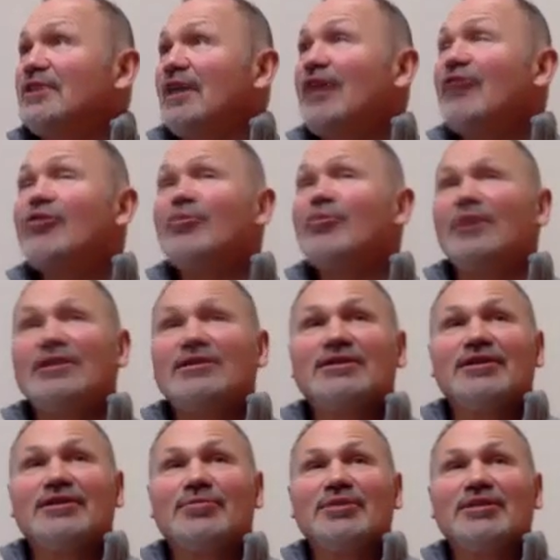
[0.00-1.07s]
Everybody is
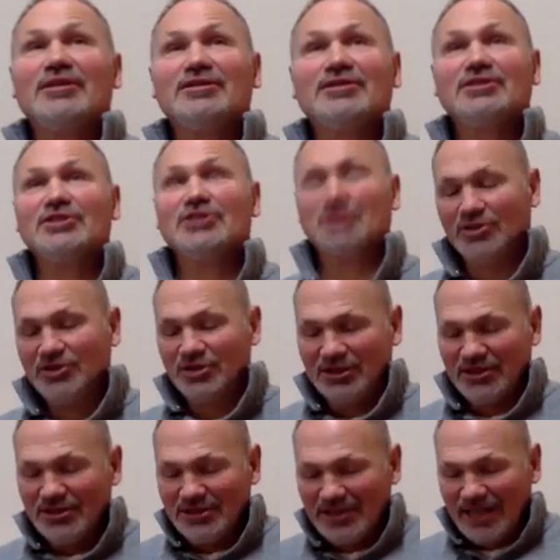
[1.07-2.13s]
there because the church
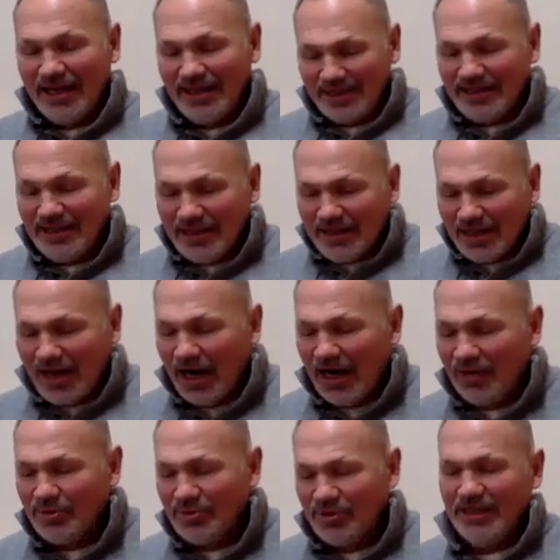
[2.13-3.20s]
is that
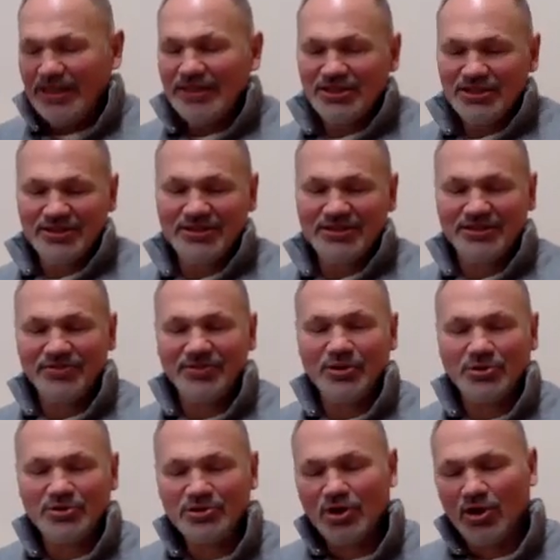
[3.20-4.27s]
compilation of
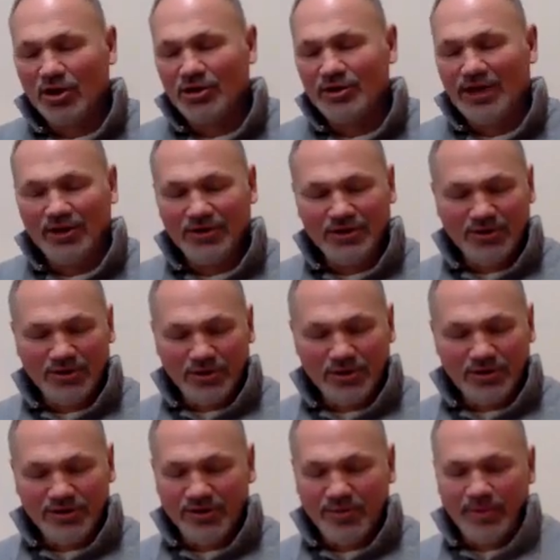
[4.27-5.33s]
those called out in the
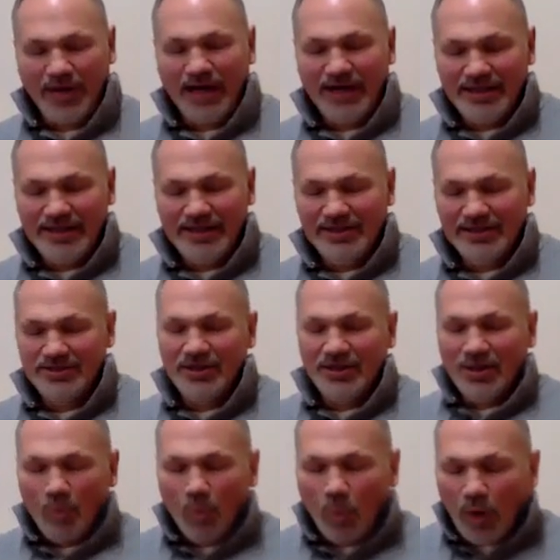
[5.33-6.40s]
Lord. The body is
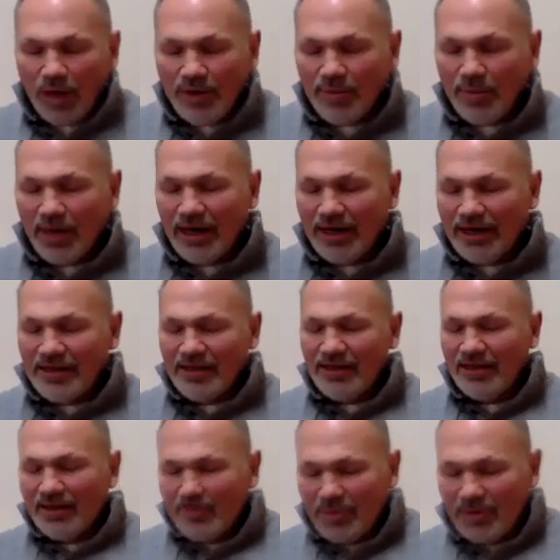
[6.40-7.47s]
one body,
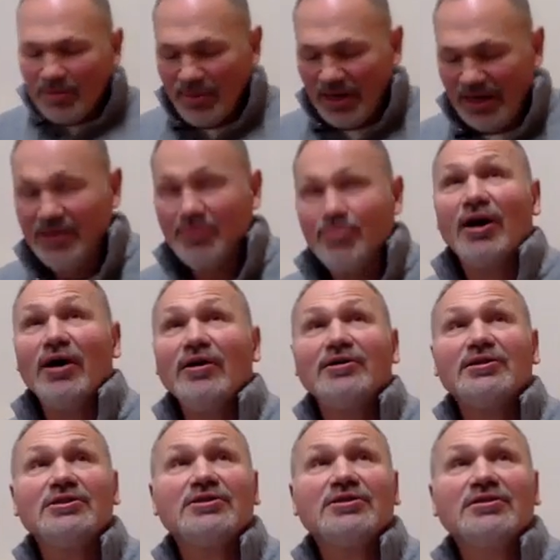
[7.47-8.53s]
but many
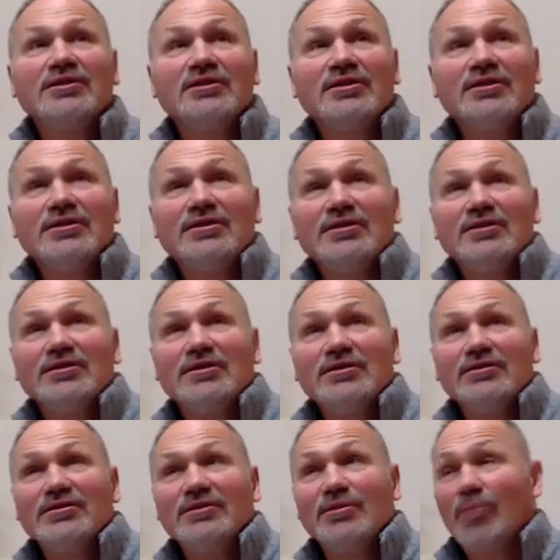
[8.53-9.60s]
parts. You know,
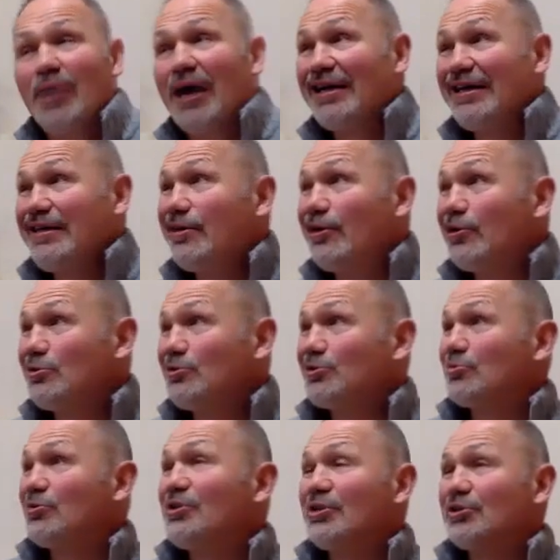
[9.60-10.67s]
the body knows
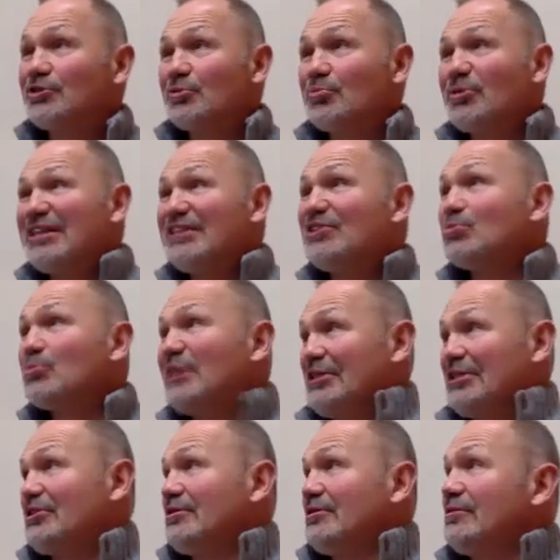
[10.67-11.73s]
when there's a piece
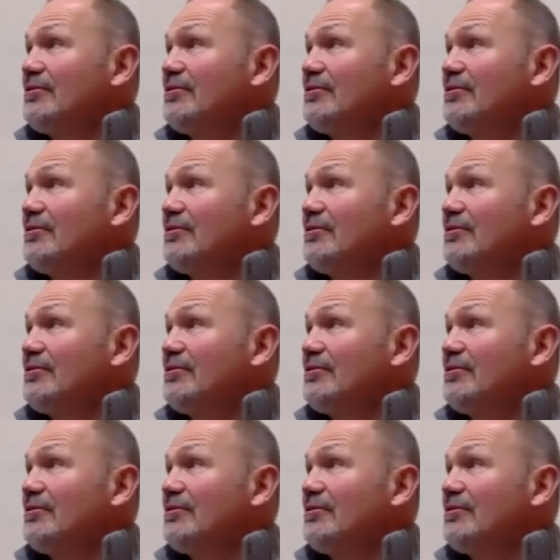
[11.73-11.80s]
missing.